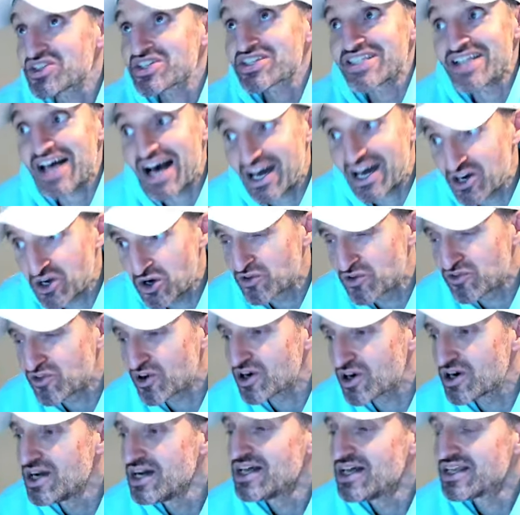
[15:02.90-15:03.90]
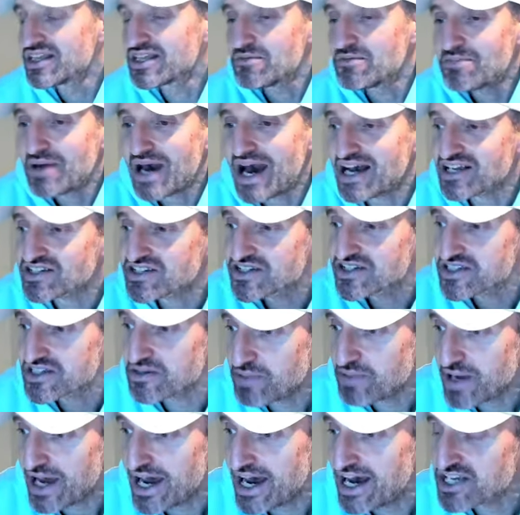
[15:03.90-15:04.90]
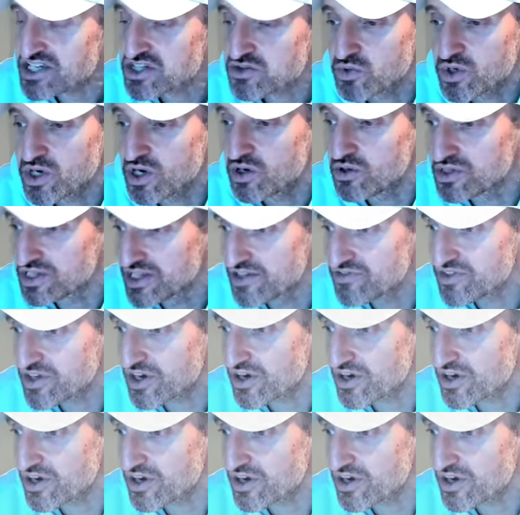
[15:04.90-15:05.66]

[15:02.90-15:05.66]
not over. The past is the past. We don't live there